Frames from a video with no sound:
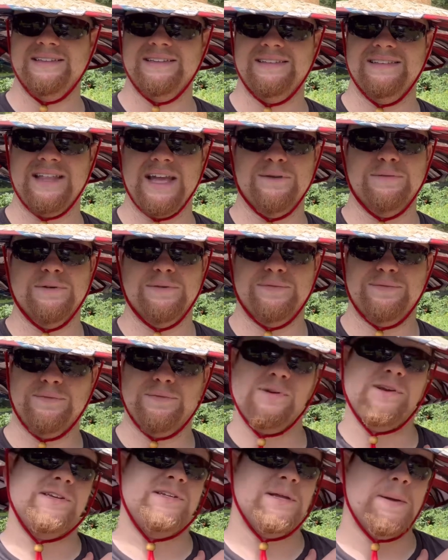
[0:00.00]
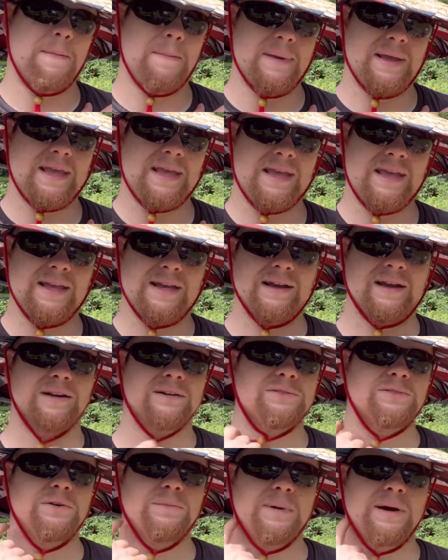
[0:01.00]
they were free to me. I
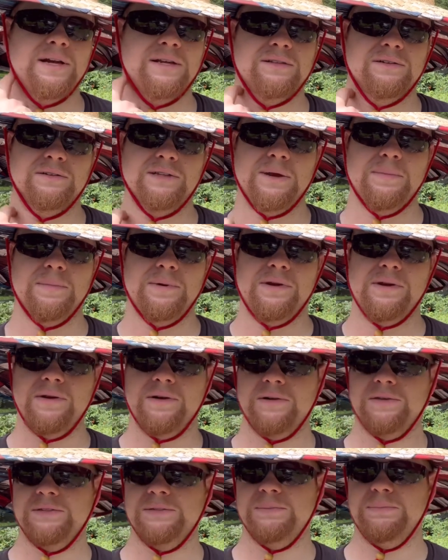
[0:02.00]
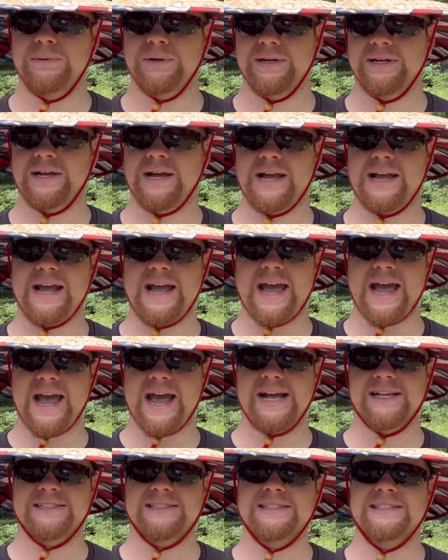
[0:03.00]
don't know about other lumber yards, but I
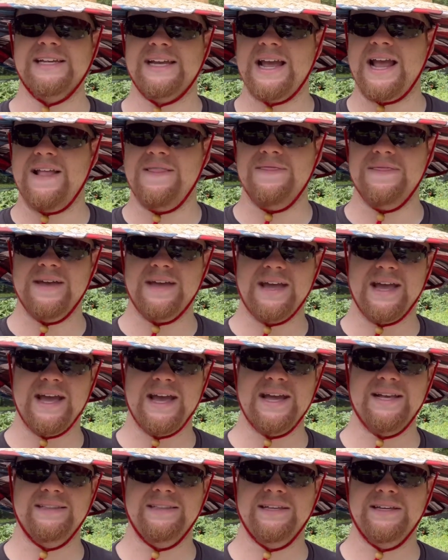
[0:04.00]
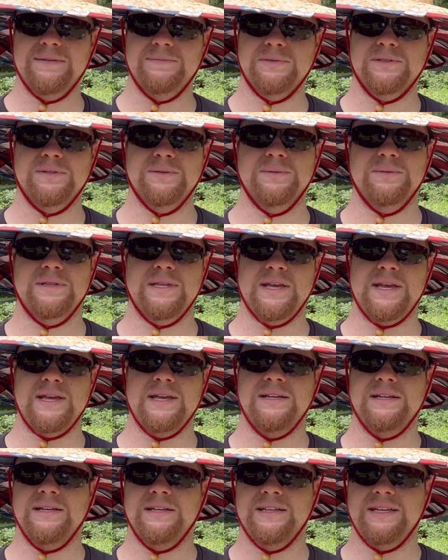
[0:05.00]
asked and they had them, so
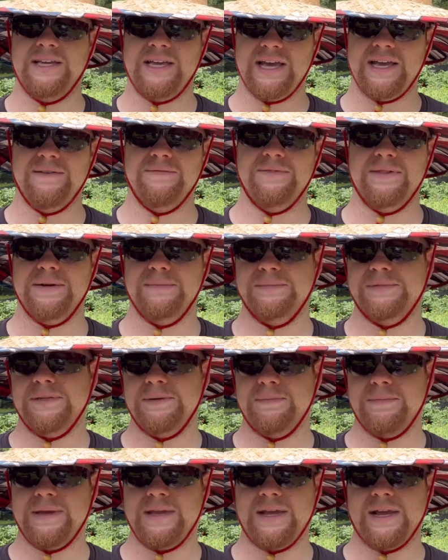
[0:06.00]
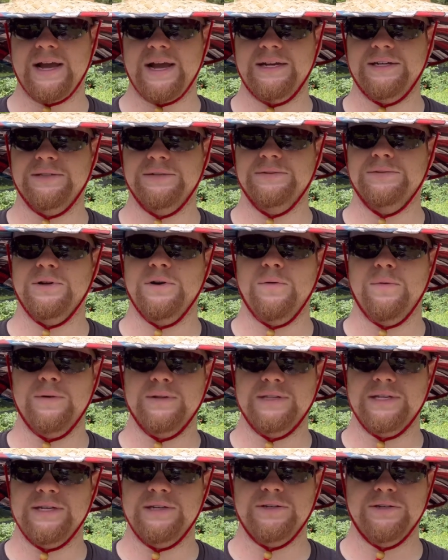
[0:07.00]
they gave them to me. I don't know
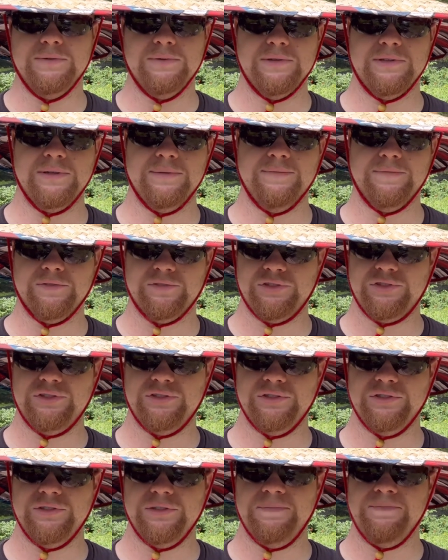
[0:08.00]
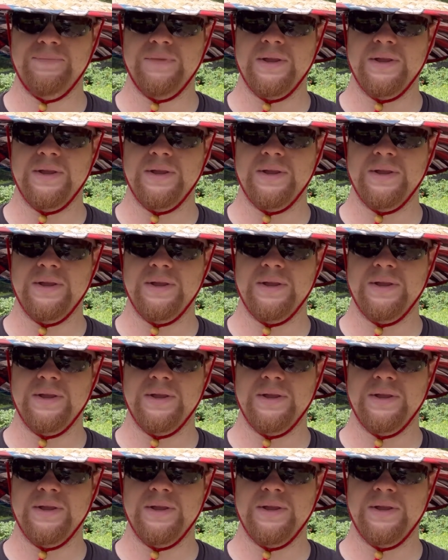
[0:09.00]
what they do with them for sure,